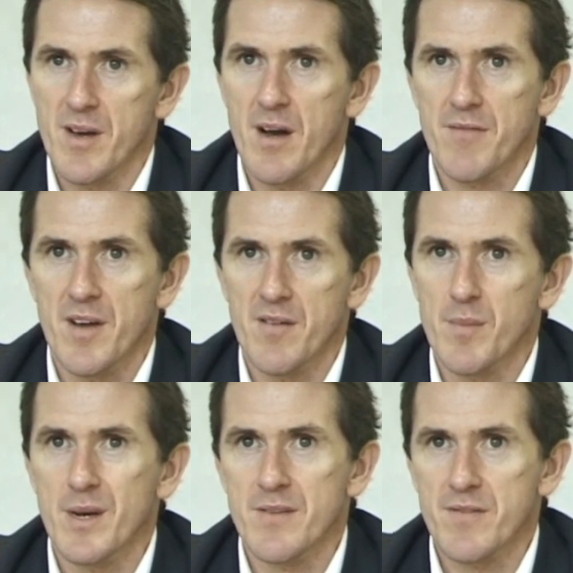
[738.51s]
You have to have
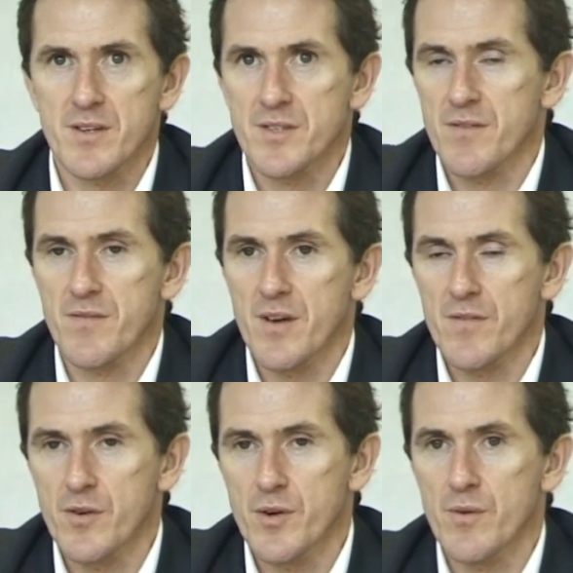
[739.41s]
belief, because
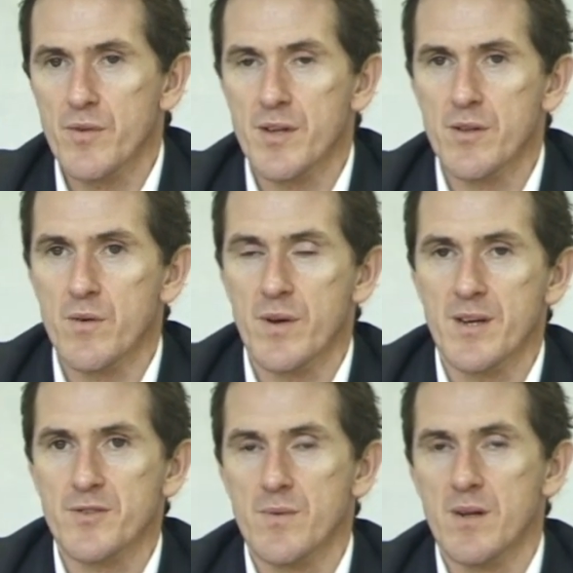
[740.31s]
if you don't, then no one
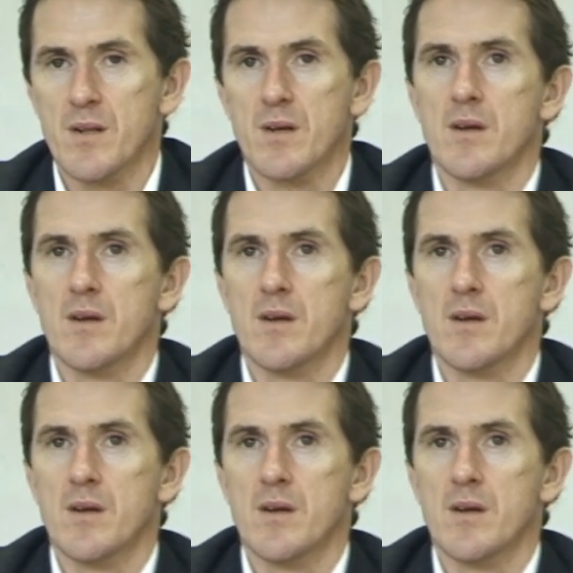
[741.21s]
else will.